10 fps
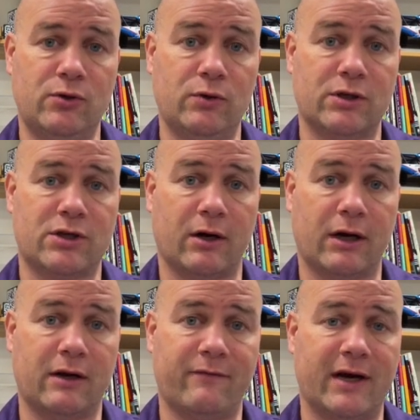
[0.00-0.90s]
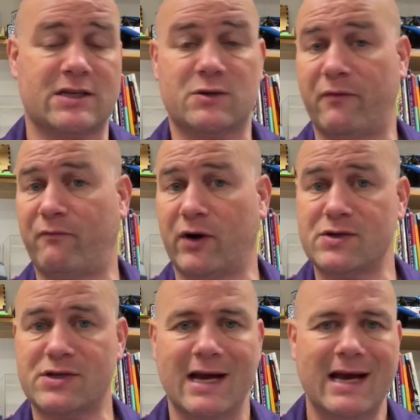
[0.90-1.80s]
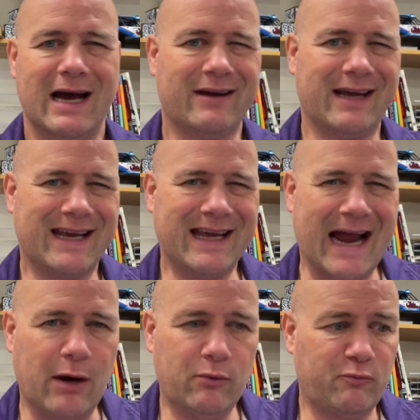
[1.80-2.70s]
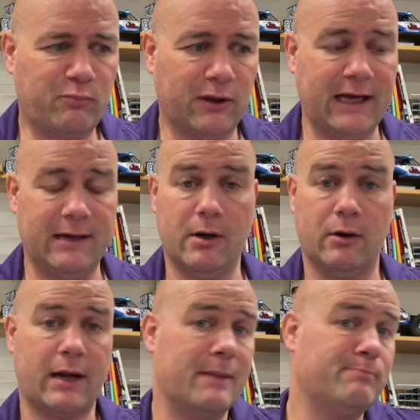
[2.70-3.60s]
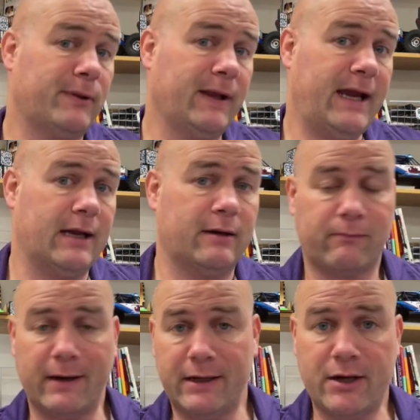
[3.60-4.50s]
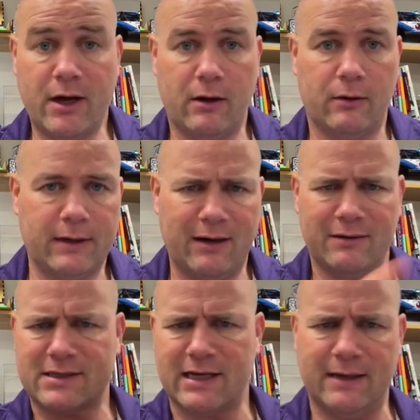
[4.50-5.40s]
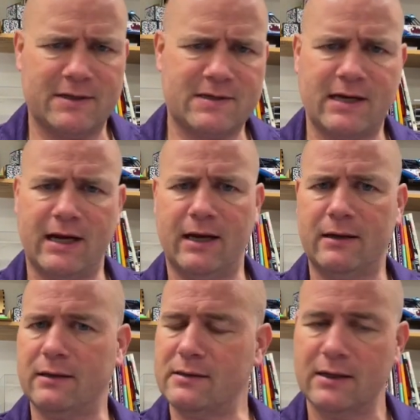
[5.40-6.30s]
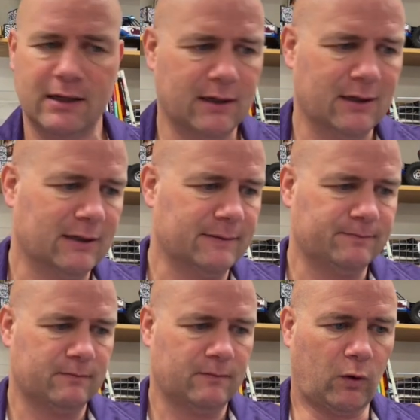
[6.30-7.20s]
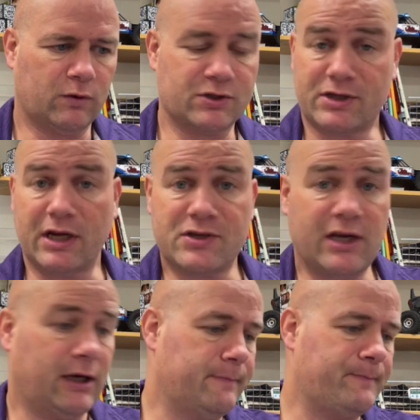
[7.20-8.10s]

the target devices. But first, I gotta get out of plan mode. I'm planned, ready to go. Now it's time to stand and, or just stay seated